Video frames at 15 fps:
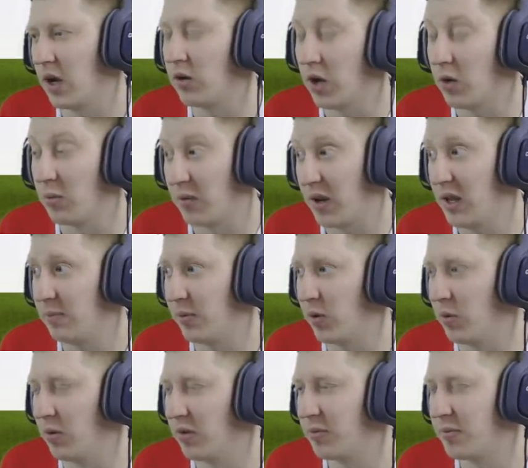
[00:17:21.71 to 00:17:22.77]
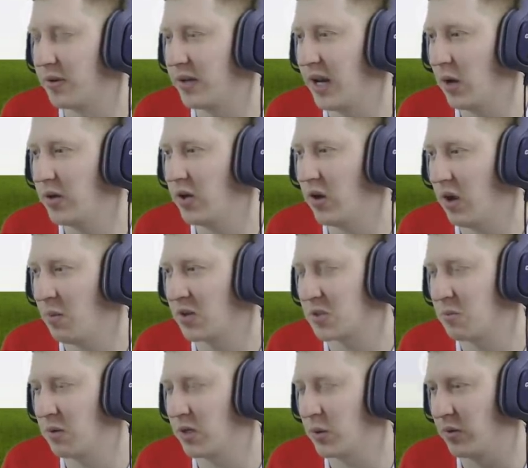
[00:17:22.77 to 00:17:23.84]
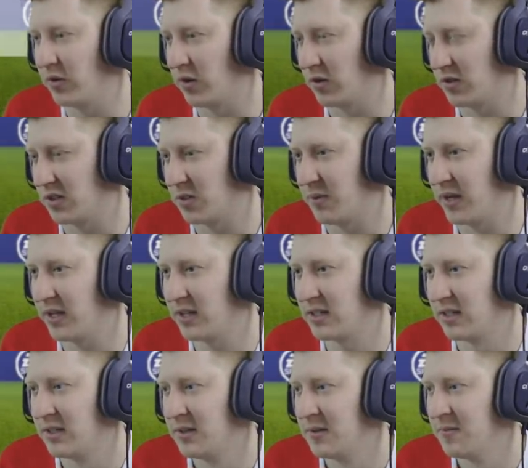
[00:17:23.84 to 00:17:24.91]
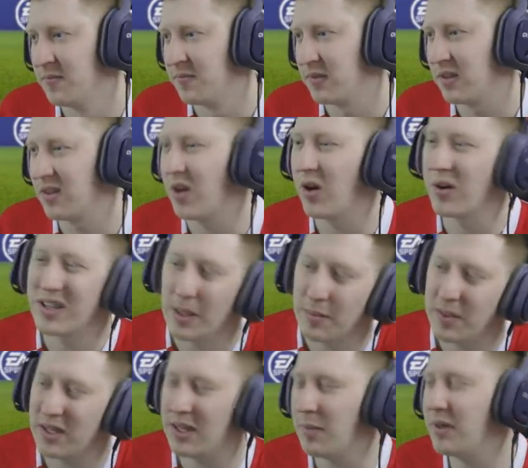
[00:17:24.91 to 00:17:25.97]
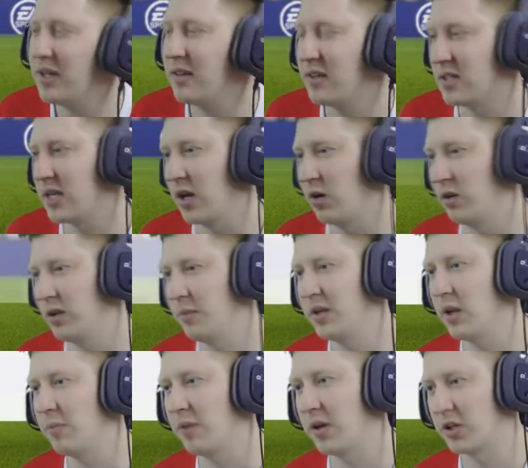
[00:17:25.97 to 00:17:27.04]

I'll go and play Bournemouth, but now we know how much money we've got to spend. No, let me let me get the scout. Let me get